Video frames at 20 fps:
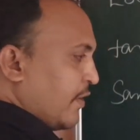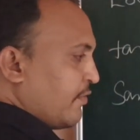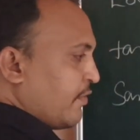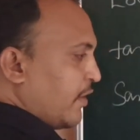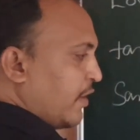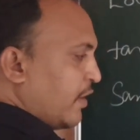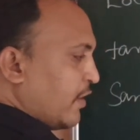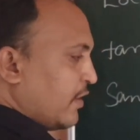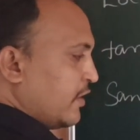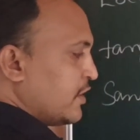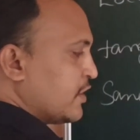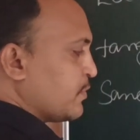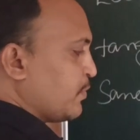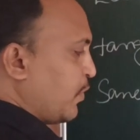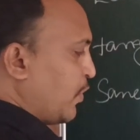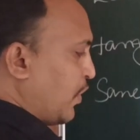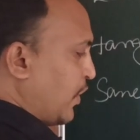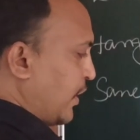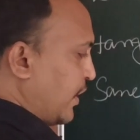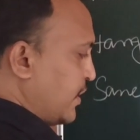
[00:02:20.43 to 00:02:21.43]
of all these
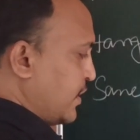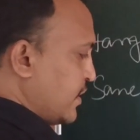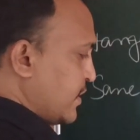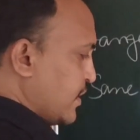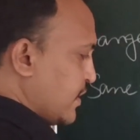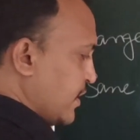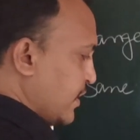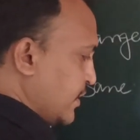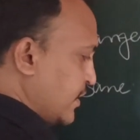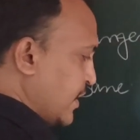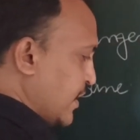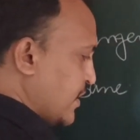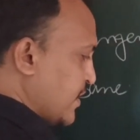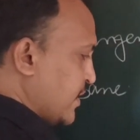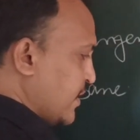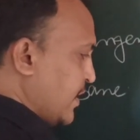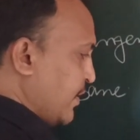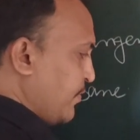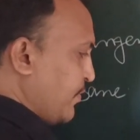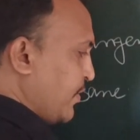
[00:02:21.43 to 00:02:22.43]
points,
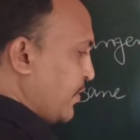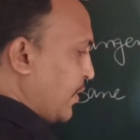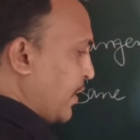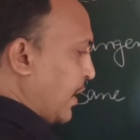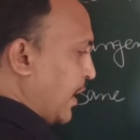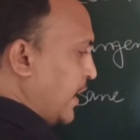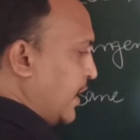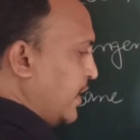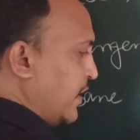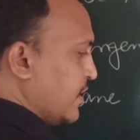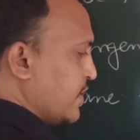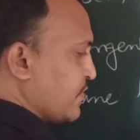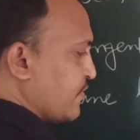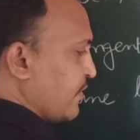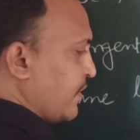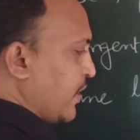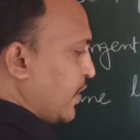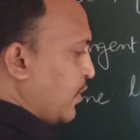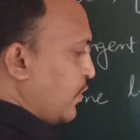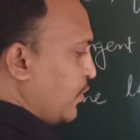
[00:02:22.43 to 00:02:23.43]
just if you write
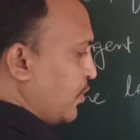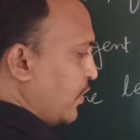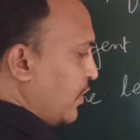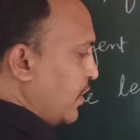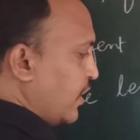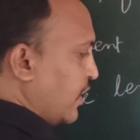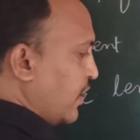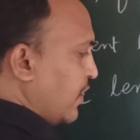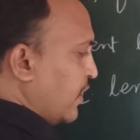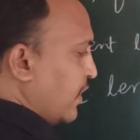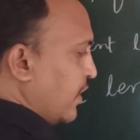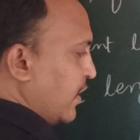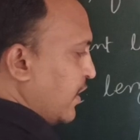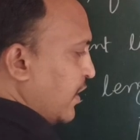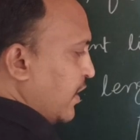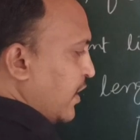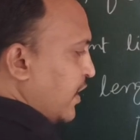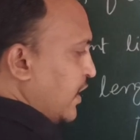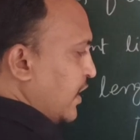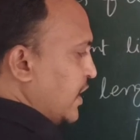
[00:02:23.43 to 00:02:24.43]
square root,
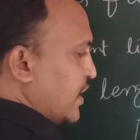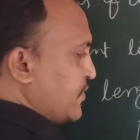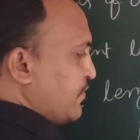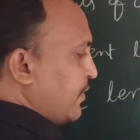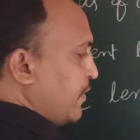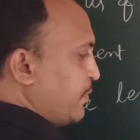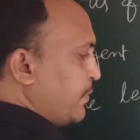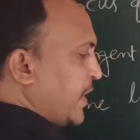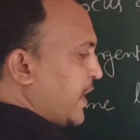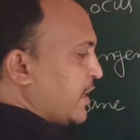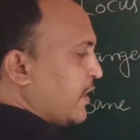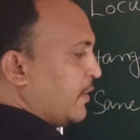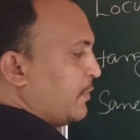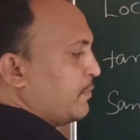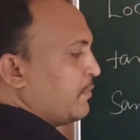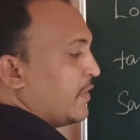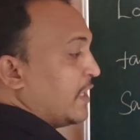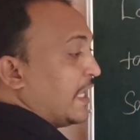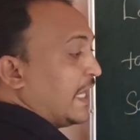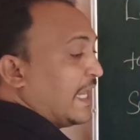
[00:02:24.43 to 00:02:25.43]
this will
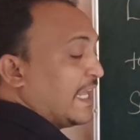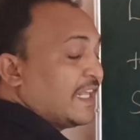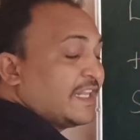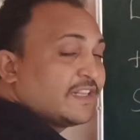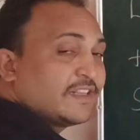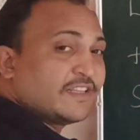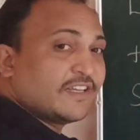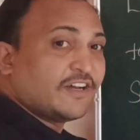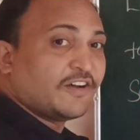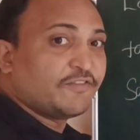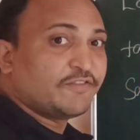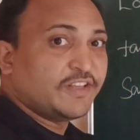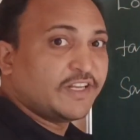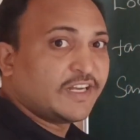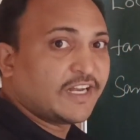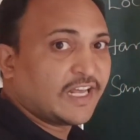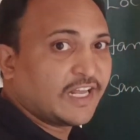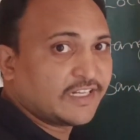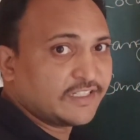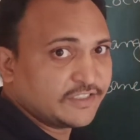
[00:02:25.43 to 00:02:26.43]
become length of
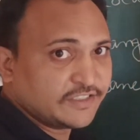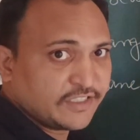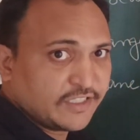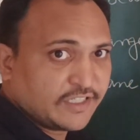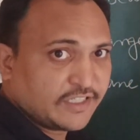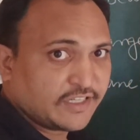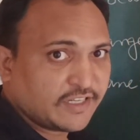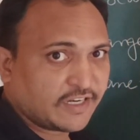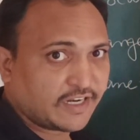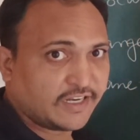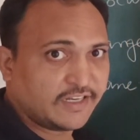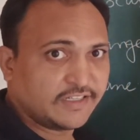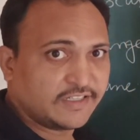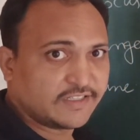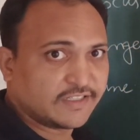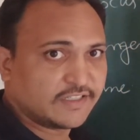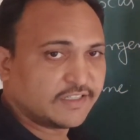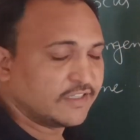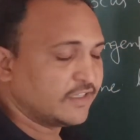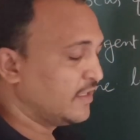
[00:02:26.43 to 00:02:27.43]
the tangent,
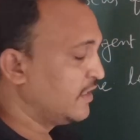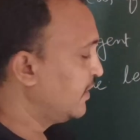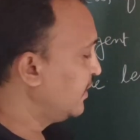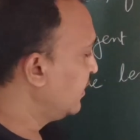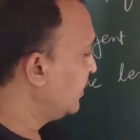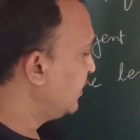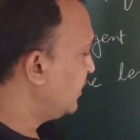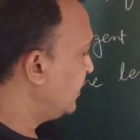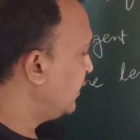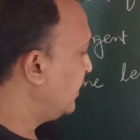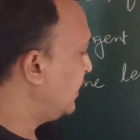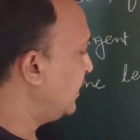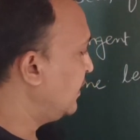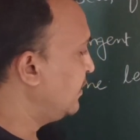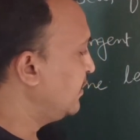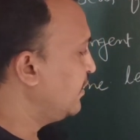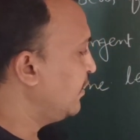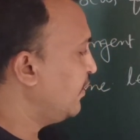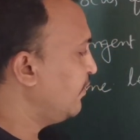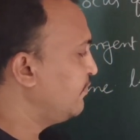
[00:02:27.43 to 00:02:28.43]
right?
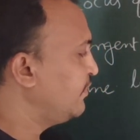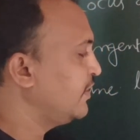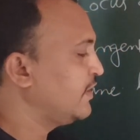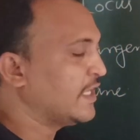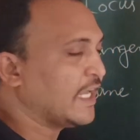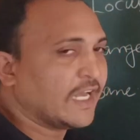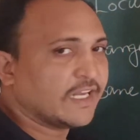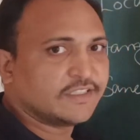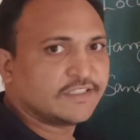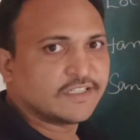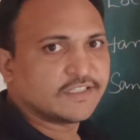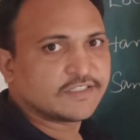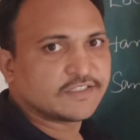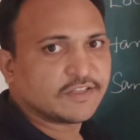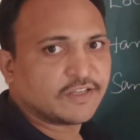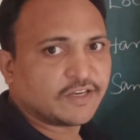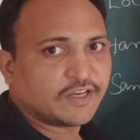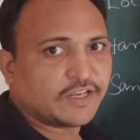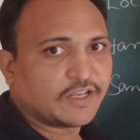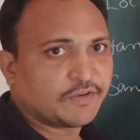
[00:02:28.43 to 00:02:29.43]
Length of the
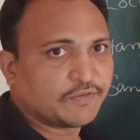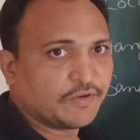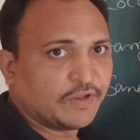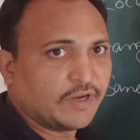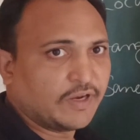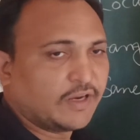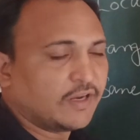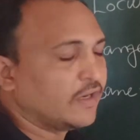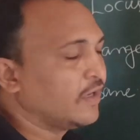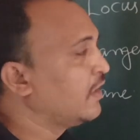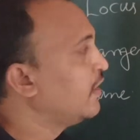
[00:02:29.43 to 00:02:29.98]
tangents are equal.